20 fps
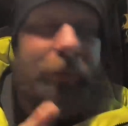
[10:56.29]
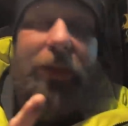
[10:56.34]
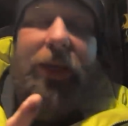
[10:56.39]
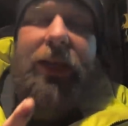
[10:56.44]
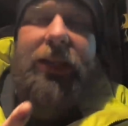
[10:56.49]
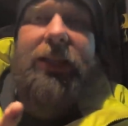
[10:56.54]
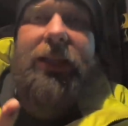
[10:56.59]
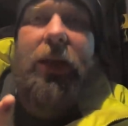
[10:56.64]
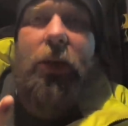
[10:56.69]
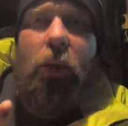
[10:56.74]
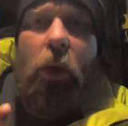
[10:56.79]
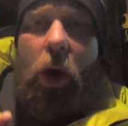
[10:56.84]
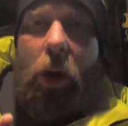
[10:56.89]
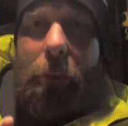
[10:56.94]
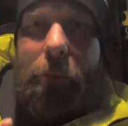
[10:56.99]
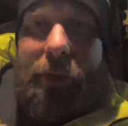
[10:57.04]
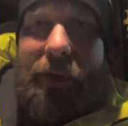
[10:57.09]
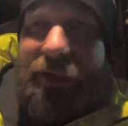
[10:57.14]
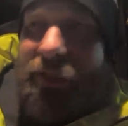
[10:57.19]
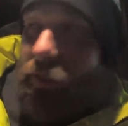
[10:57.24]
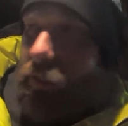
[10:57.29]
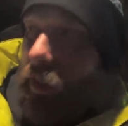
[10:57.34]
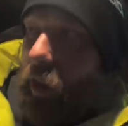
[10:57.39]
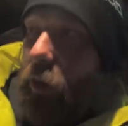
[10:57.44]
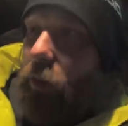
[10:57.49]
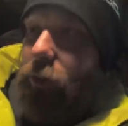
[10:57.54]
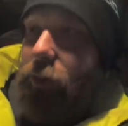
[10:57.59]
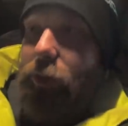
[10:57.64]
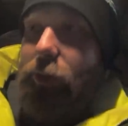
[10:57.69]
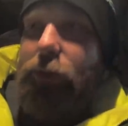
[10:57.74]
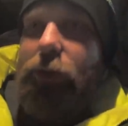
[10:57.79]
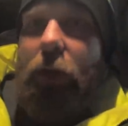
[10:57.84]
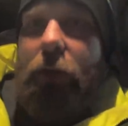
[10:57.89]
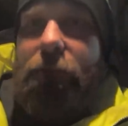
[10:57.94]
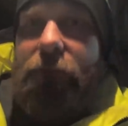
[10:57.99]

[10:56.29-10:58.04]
because they want me to go to the